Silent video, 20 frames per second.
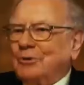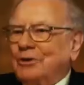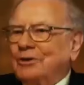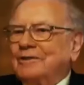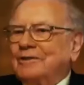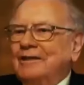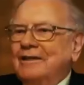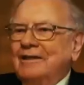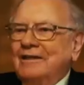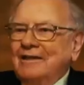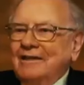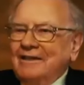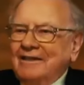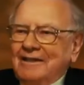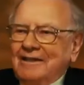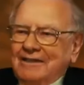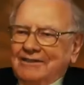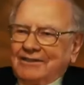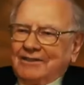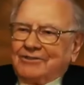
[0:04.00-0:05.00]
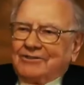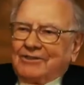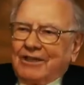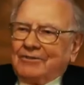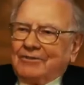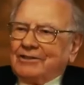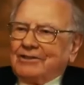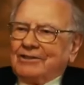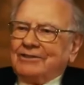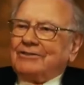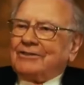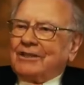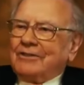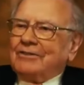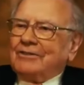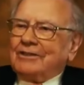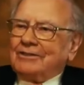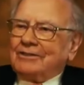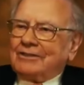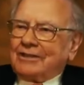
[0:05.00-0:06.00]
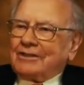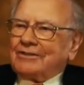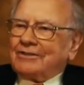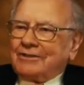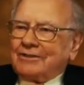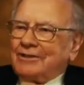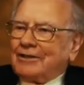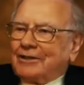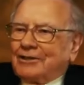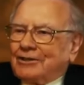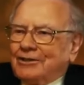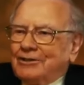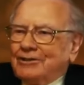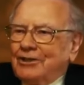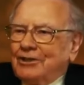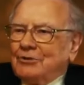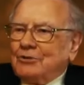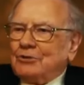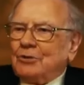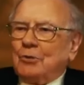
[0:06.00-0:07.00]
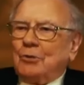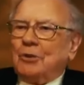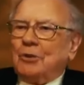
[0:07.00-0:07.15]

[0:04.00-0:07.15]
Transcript: worked since 1776, and it'll continue to